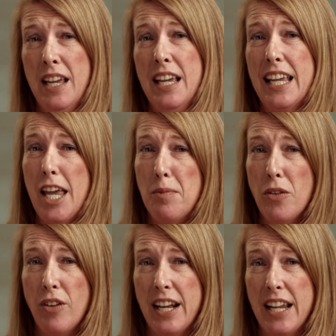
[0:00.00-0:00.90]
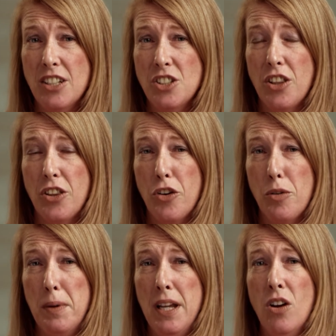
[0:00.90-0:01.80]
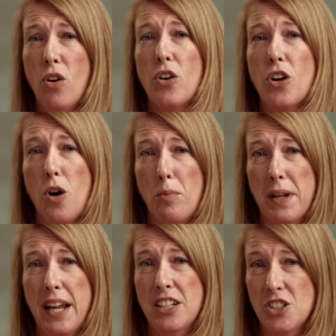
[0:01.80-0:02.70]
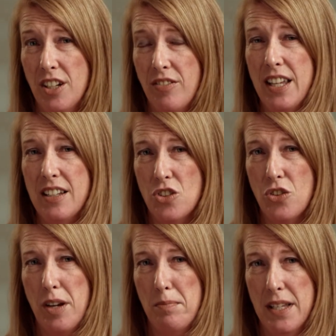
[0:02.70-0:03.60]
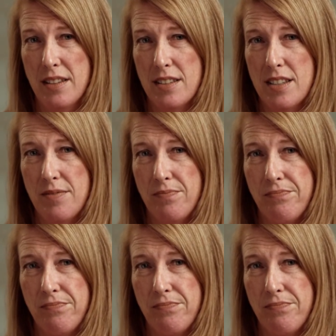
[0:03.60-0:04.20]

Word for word: chemoradiation therapy or a combination of these treatments.